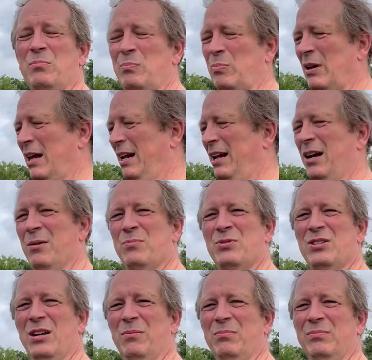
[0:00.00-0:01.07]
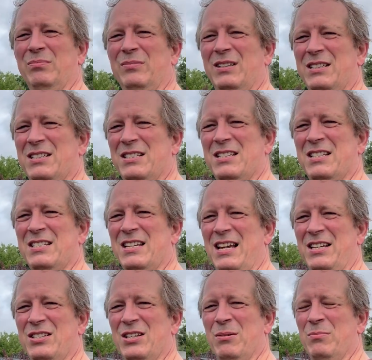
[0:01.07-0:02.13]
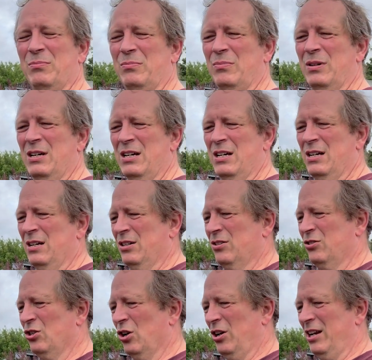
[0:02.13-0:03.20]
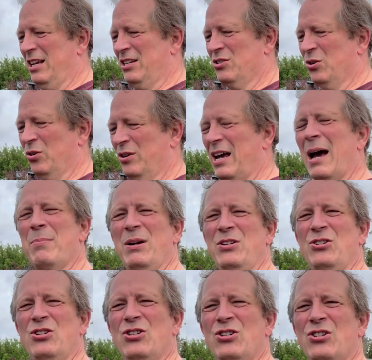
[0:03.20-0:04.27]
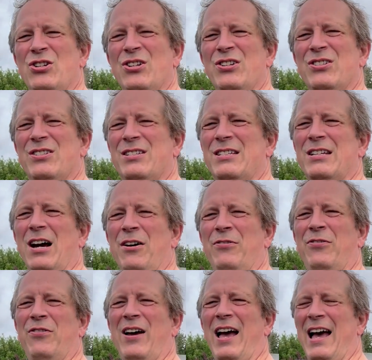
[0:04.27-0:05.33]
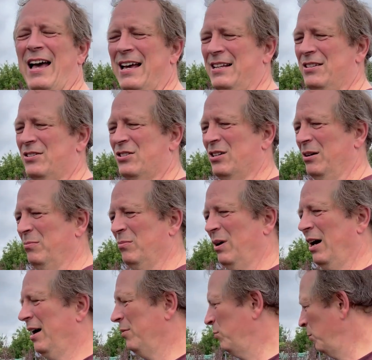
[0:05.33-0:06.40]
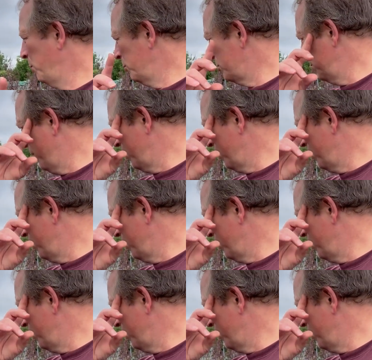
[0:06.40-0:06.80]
planting up some, as I say, some Chinese sort of cabbage stuff, and some we'll put some